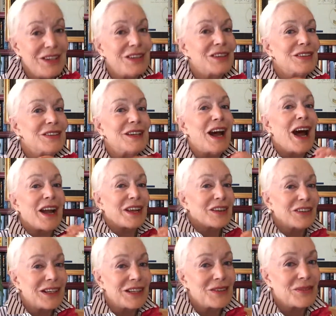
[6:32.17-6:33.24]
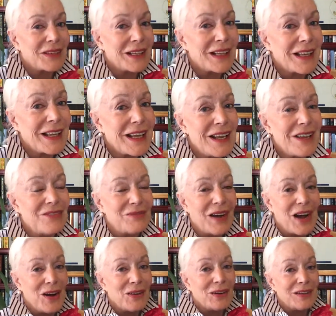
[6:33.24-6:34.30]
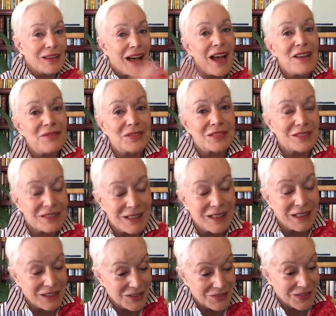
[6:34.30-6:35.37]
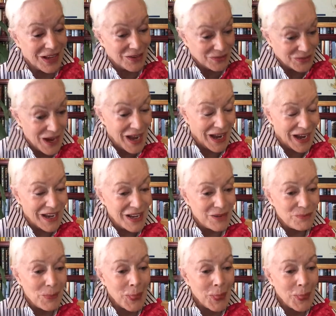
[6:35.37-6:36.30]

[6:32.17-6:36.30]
You're not going to believe. My whole life was kind of that way.